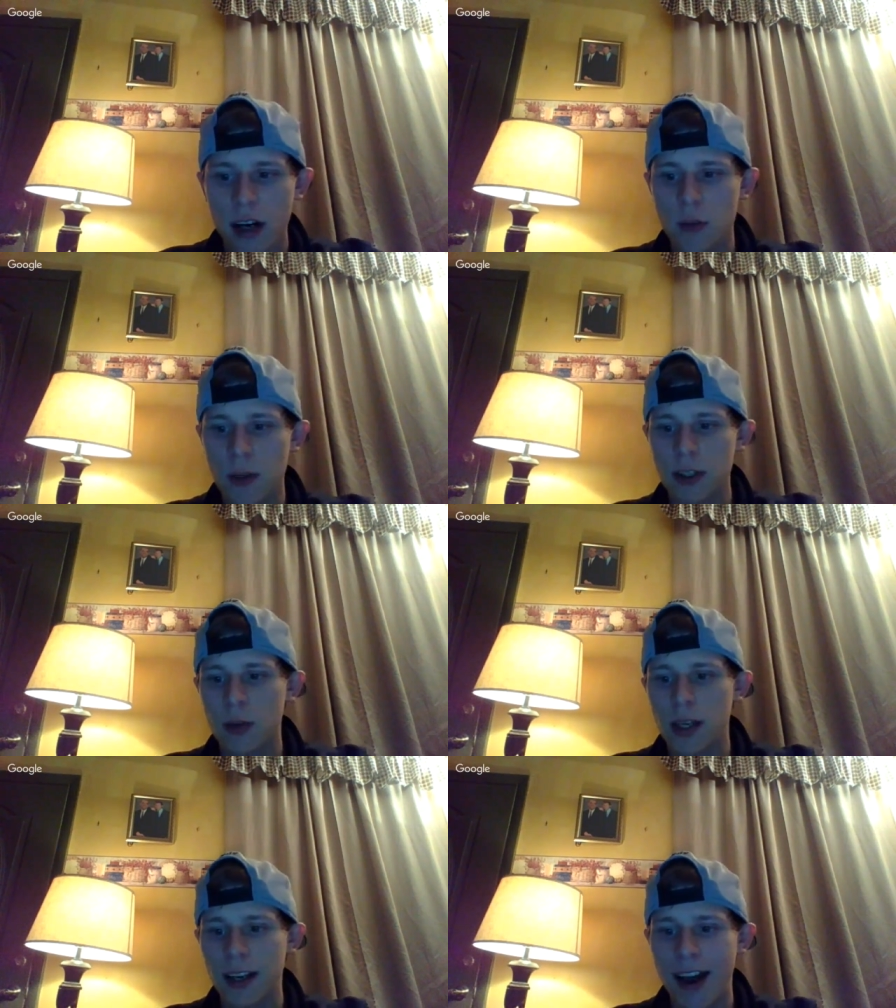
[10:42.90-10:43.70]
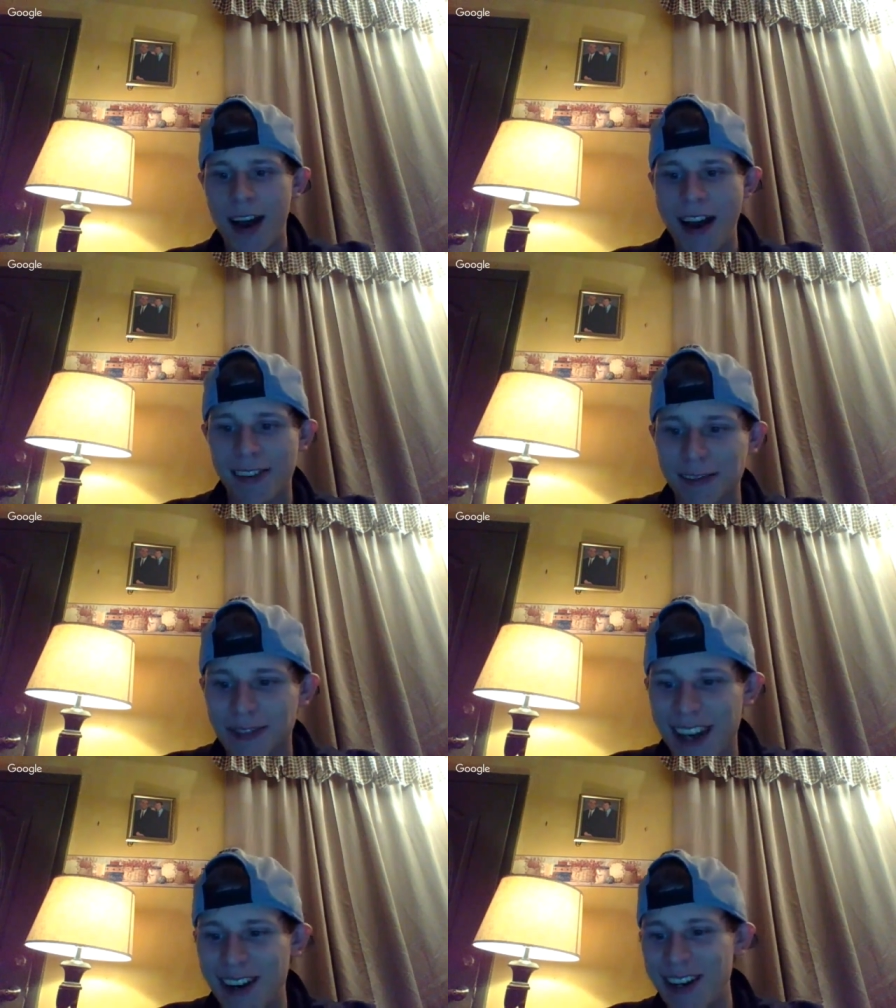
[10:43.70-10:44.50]
Jared's been doing
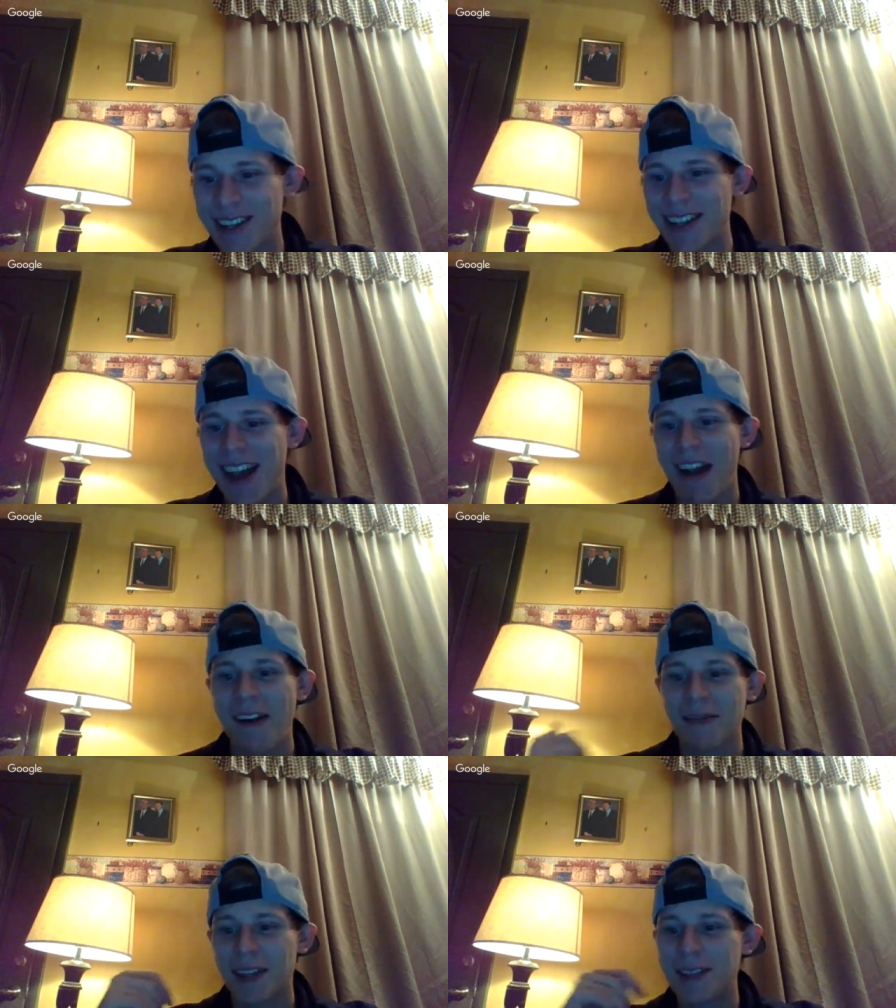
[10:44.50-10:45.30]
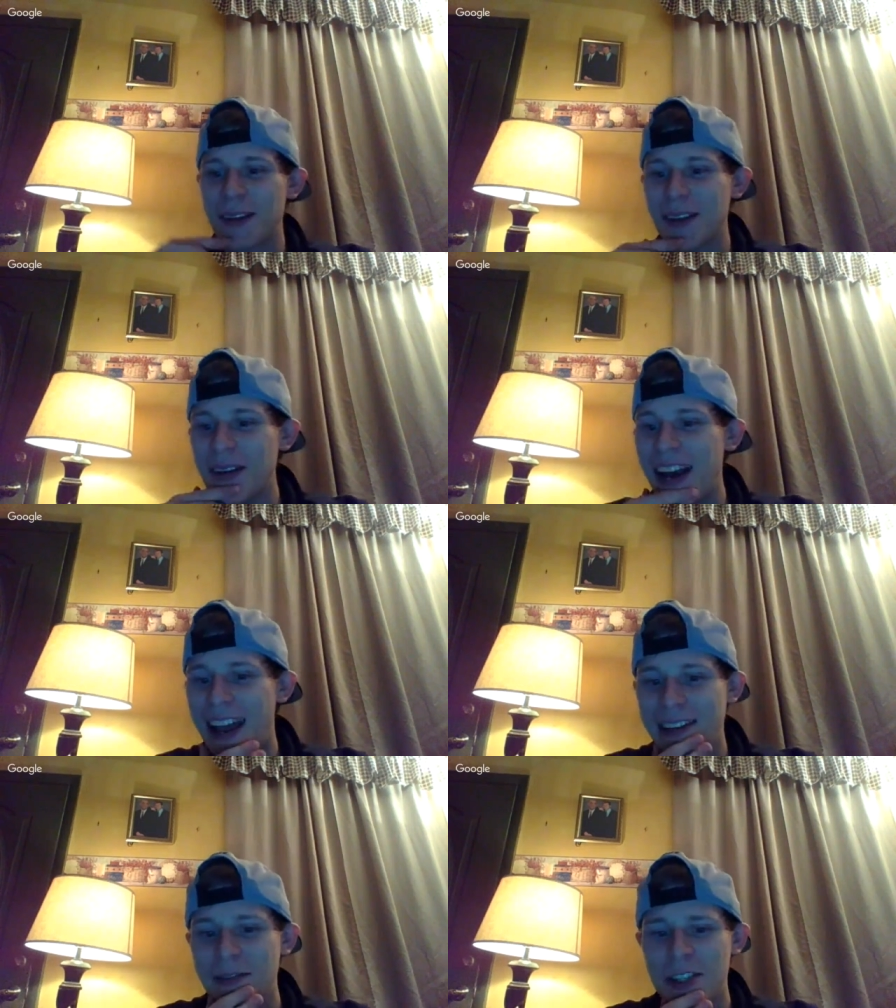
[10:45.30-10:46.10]
there he is. He's been doing a
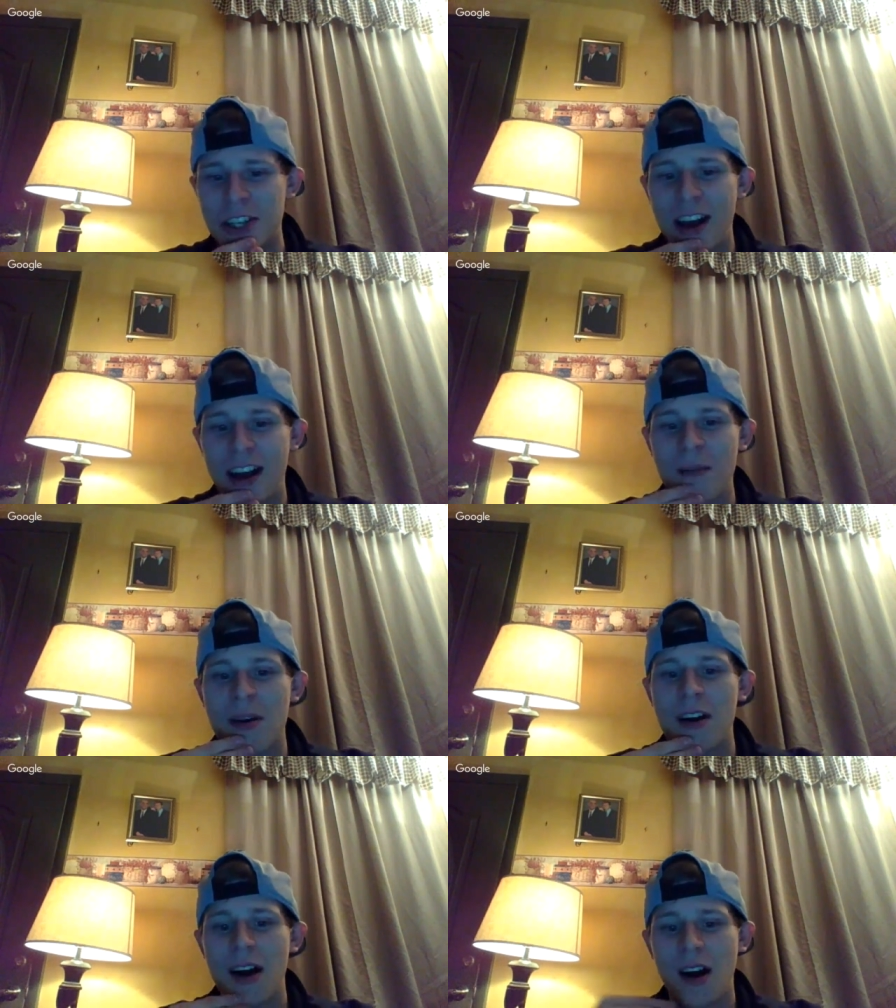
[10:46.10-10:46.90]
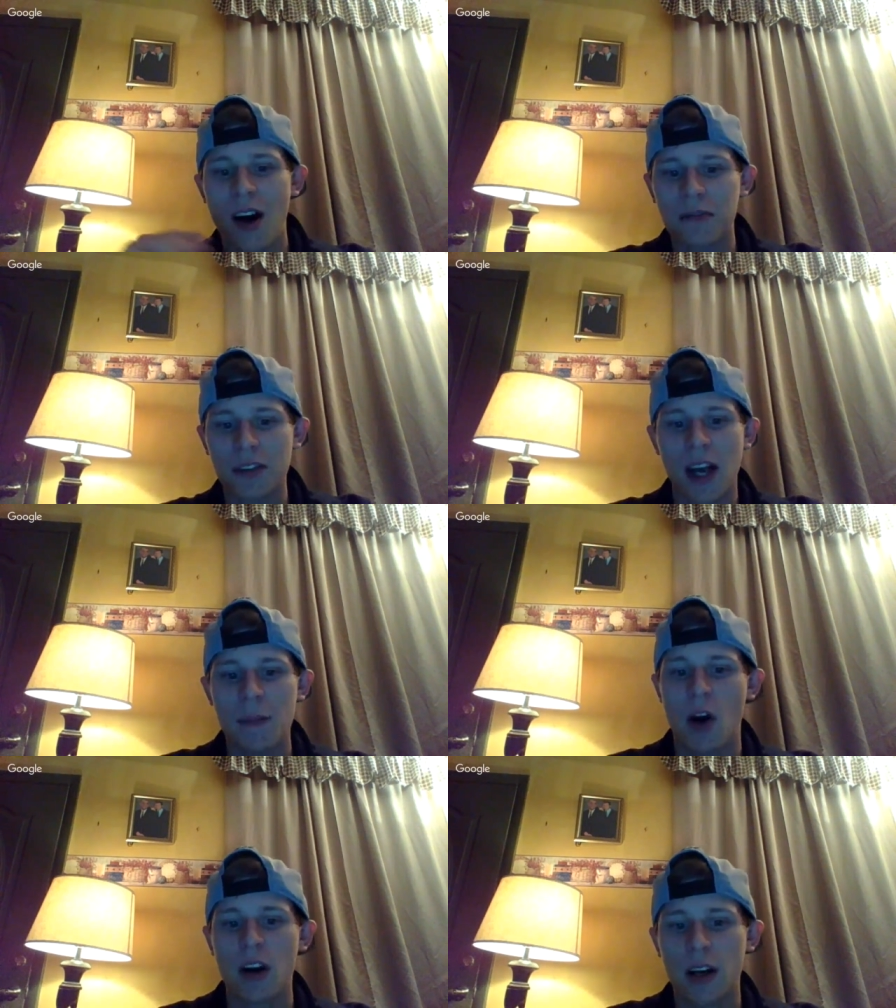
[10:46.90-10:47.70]
heck of a job offline
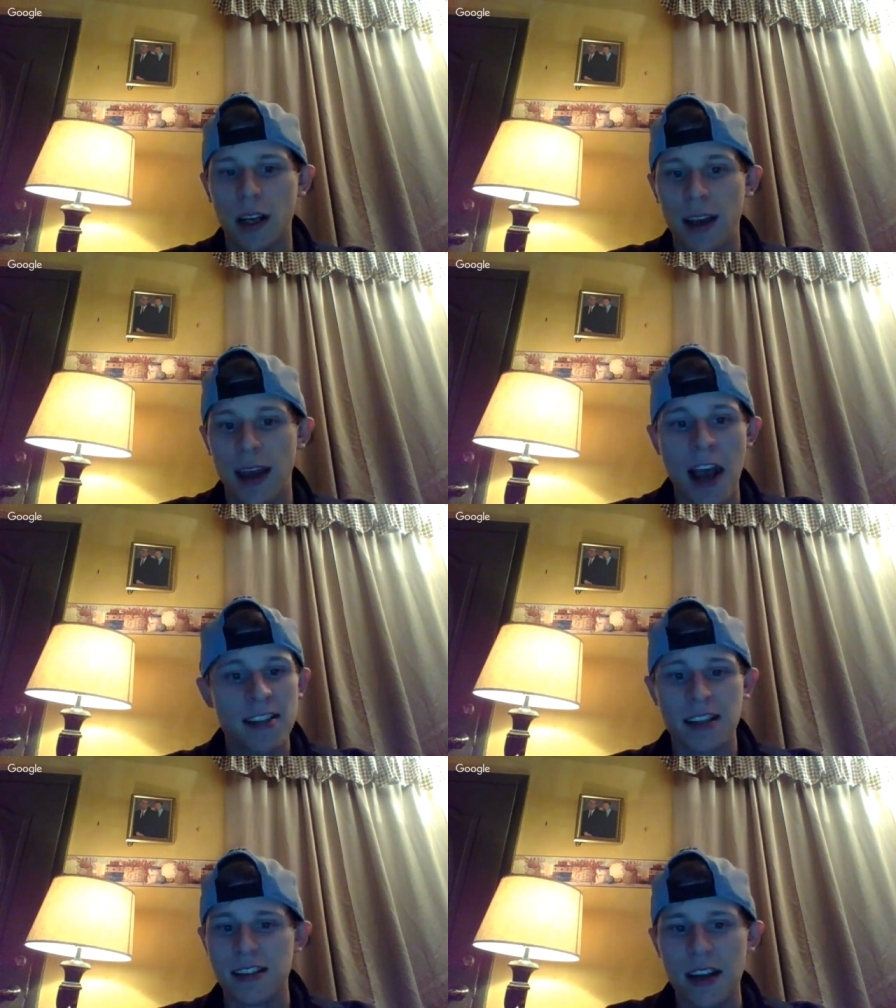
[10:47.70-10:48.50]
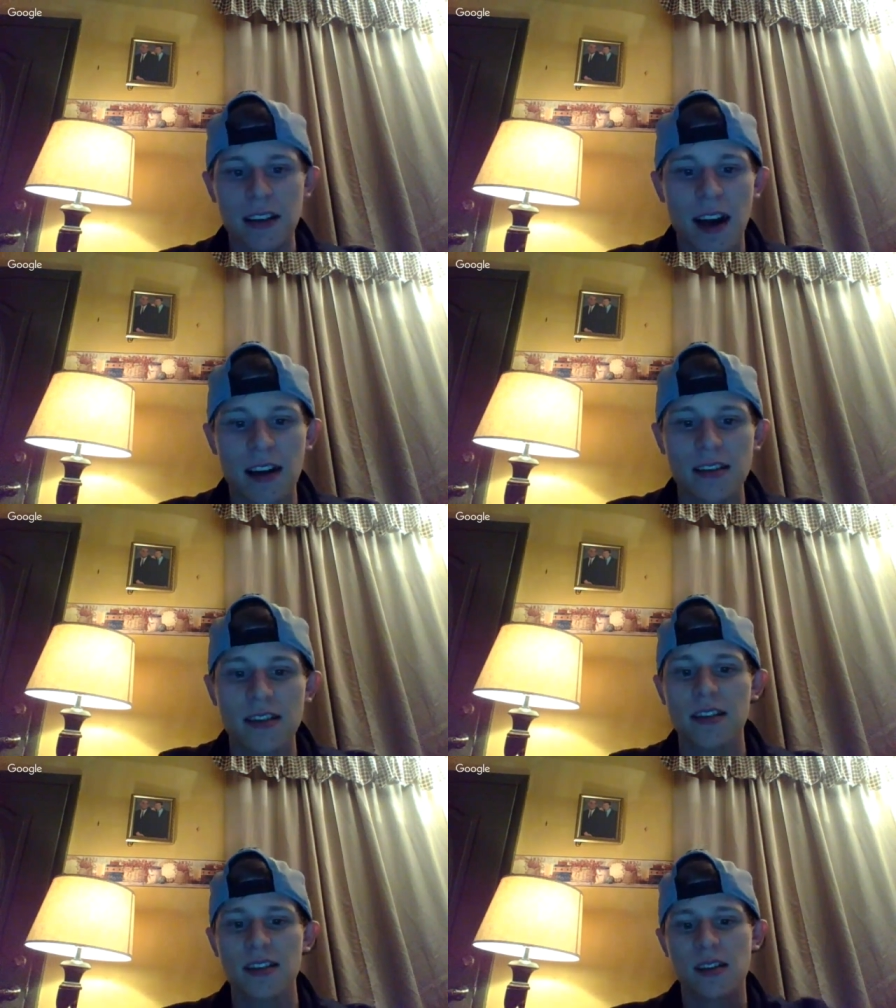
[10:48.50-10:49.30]
marketing. And as I said, guys,
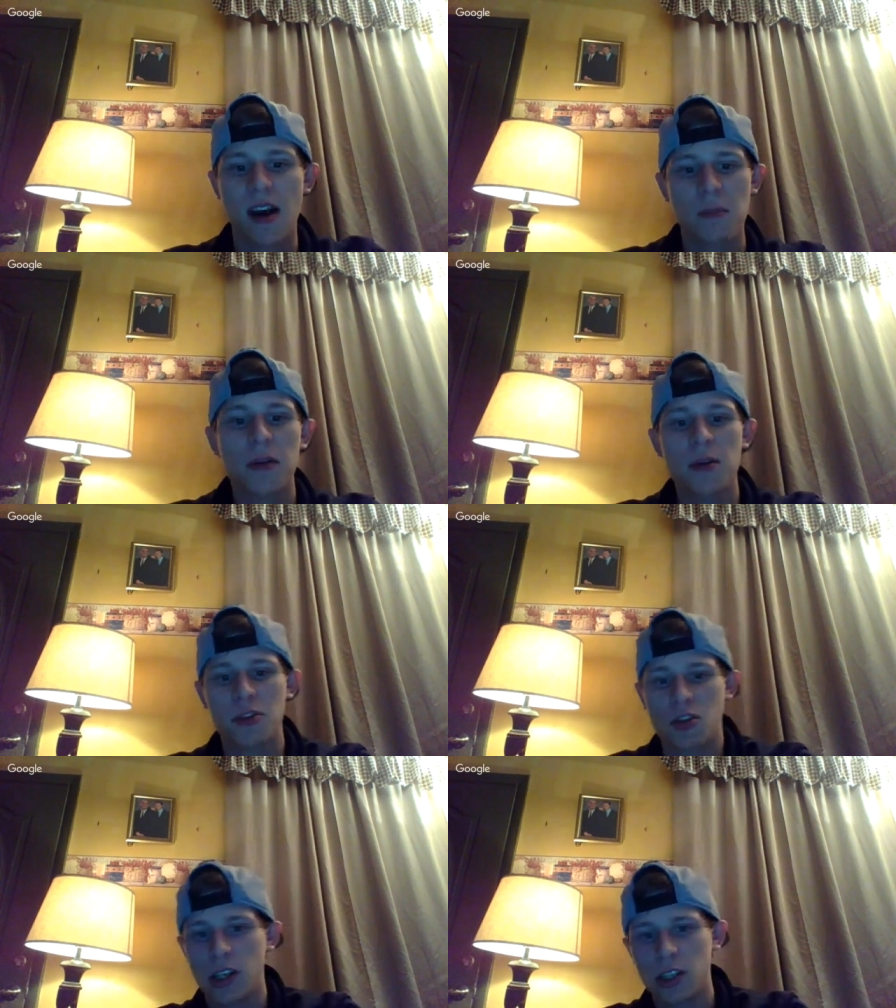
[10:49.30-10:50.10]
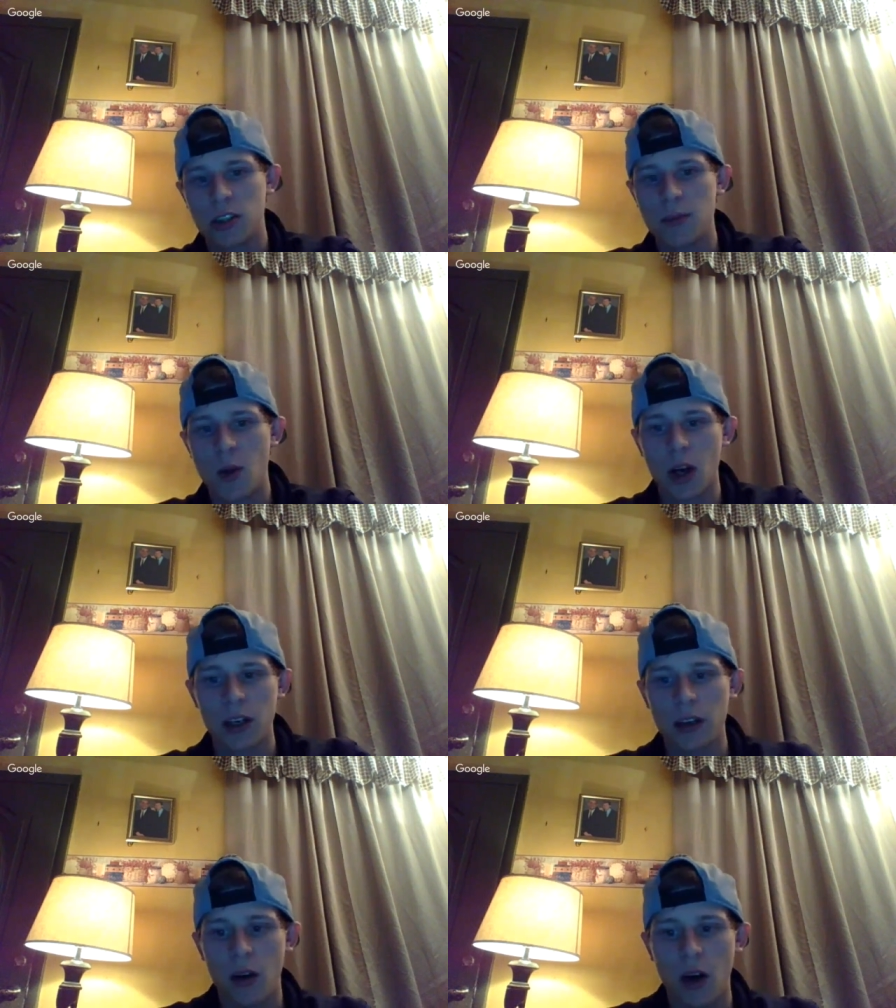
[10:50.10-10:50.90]
this company was traditionally
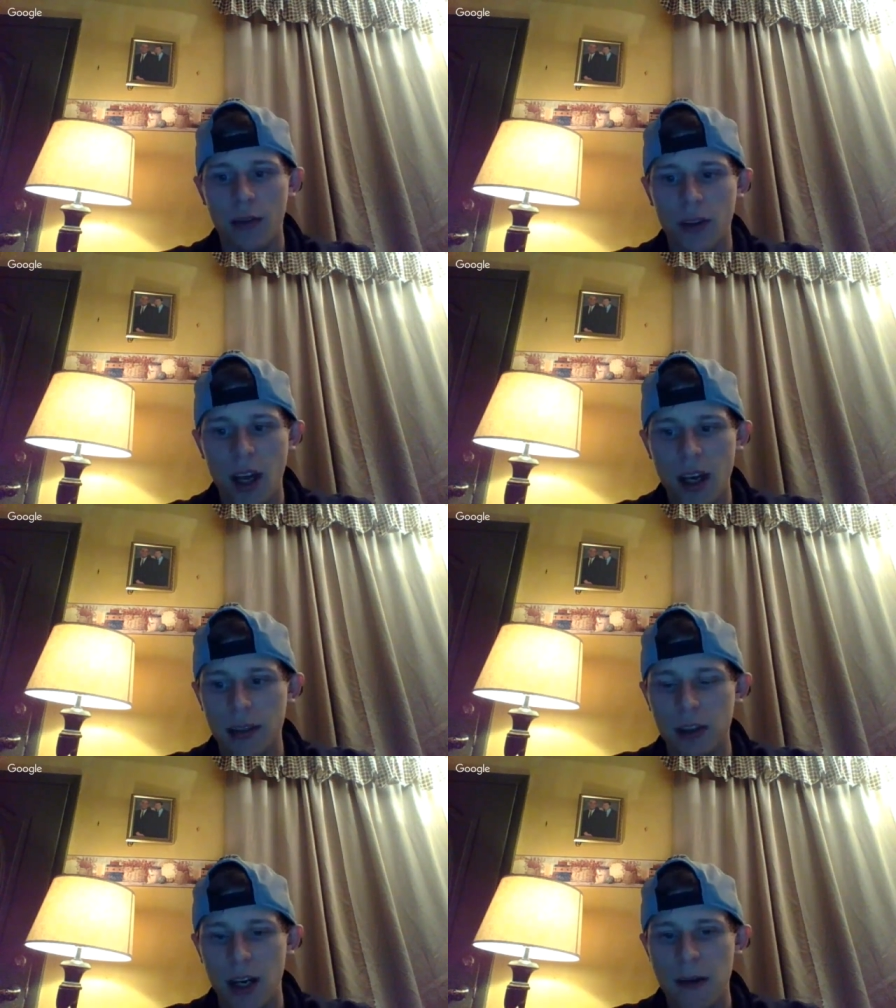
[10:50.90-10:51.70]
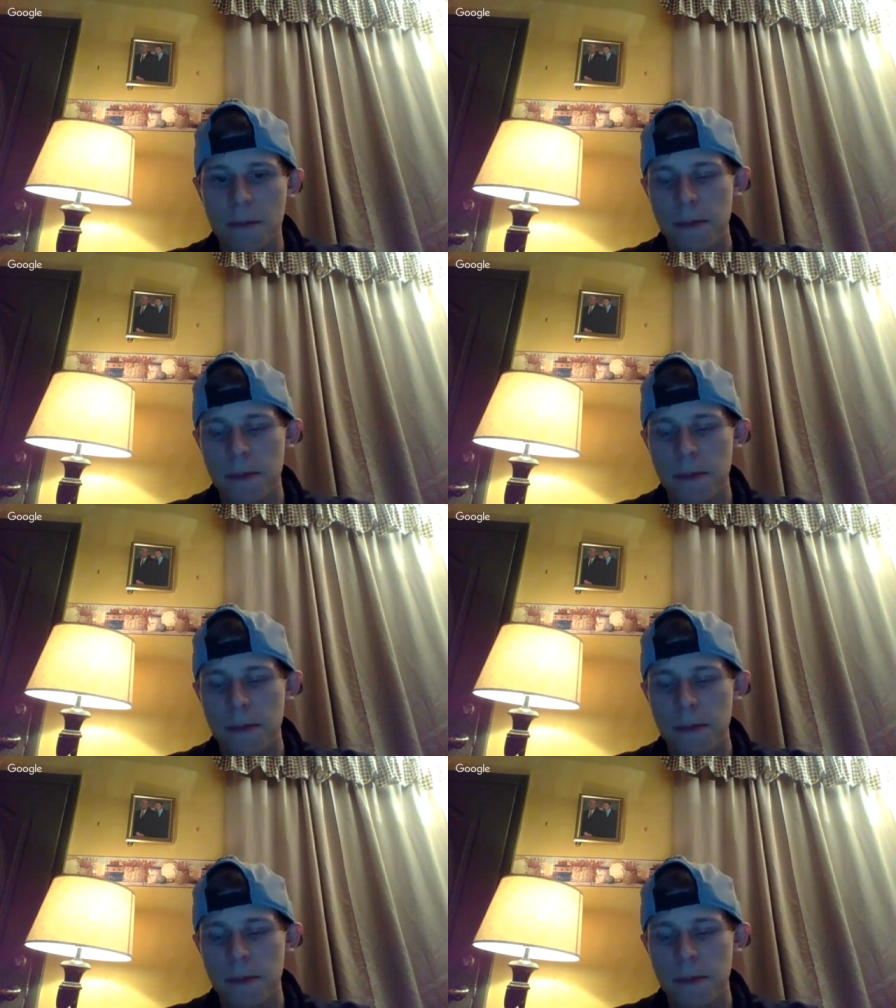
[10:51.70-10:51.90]
marketed offline, right?